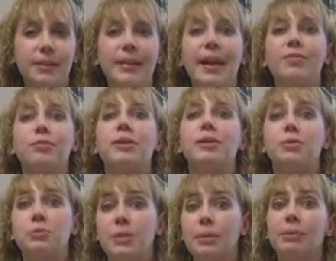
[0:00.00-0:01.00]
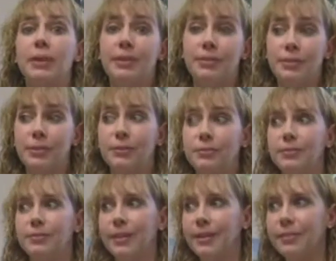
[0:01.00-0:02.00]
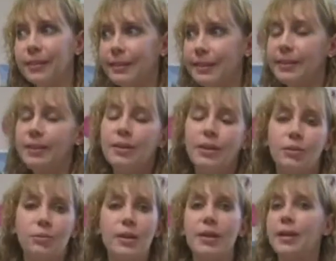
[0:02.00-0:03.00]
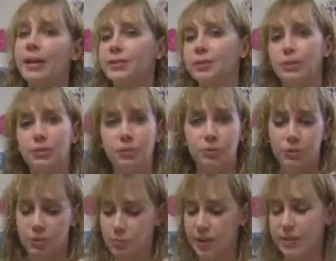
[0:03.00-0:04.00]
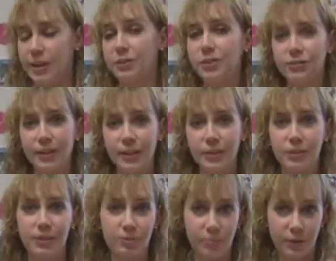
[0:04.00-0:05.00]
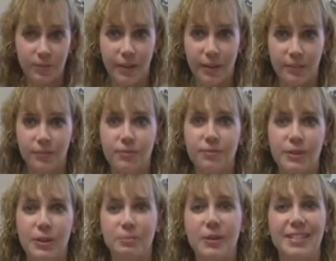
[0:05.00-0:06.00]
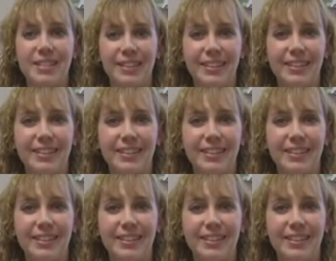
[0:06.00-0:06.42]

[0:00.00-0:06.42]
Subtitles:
have a way to do something on their own. Like Lee, we can get to the presidential videos. He's a big fan of our president.